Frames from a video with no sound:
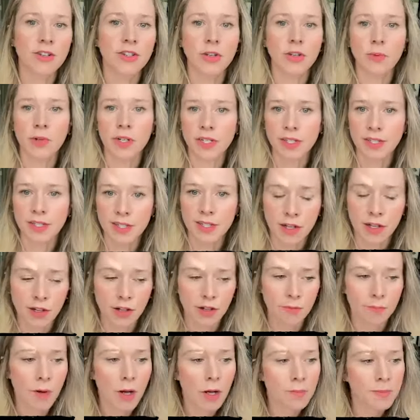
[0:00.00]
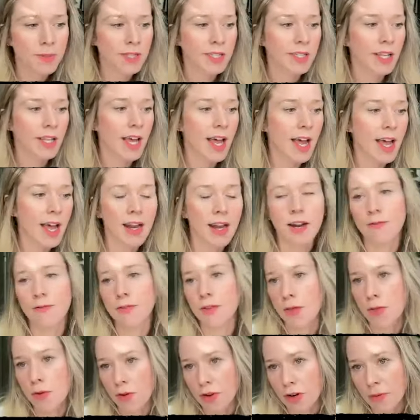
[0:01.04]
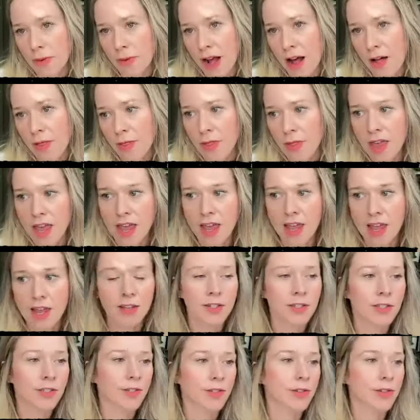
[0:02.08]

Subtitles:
Do you want to sell Bobsled? Have you thought about this?